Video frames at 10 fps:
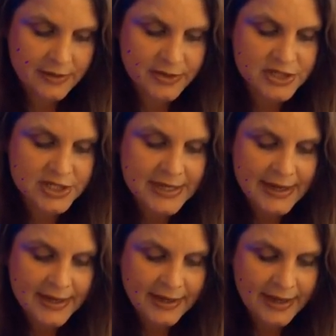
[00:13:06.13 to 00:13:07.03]
The
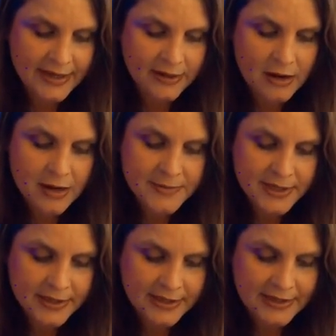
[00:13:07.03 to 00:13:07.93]
genetic and
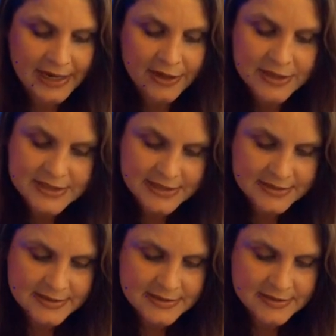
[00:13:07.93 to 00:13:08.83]
karmic
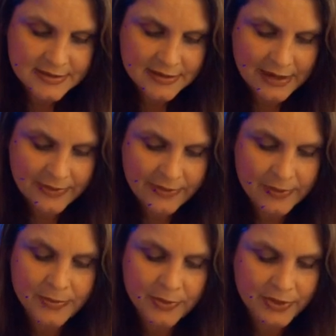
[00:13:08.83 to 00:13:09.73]
inheritance that we
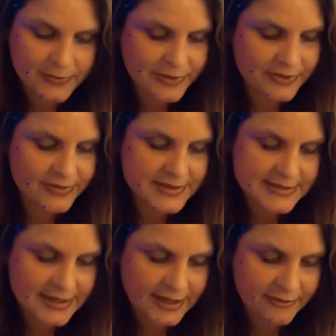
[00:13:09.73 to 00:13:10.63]
were born with in
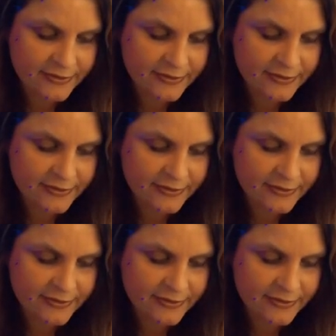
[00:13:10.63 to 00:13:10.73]
this life.